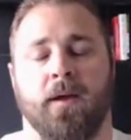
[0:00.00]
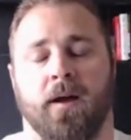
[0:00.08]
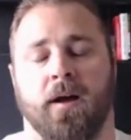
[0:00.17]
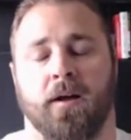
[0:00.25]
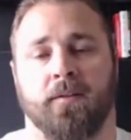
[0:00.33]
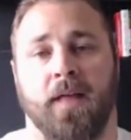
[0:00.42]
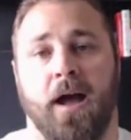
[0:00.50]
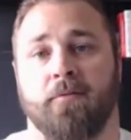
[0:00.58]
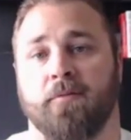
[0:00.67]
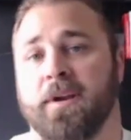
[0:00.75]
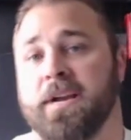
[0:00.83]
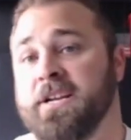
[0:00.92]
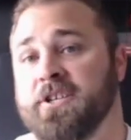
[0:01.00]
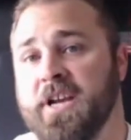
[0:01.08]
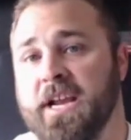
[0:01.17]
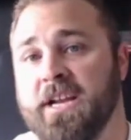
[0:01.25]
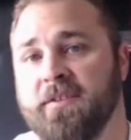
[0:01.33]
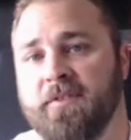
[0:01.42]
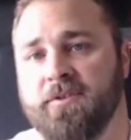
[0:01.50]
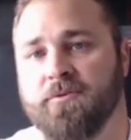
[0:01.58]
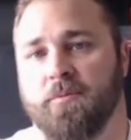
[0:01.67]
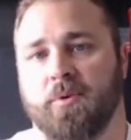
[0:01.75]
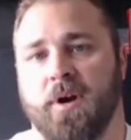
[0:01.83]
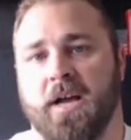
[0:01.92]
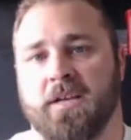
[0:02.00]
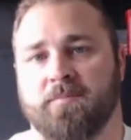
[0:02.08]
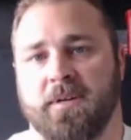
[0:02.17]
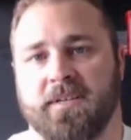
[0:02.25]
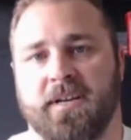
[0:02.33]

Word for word: uh, allow for each individual prospect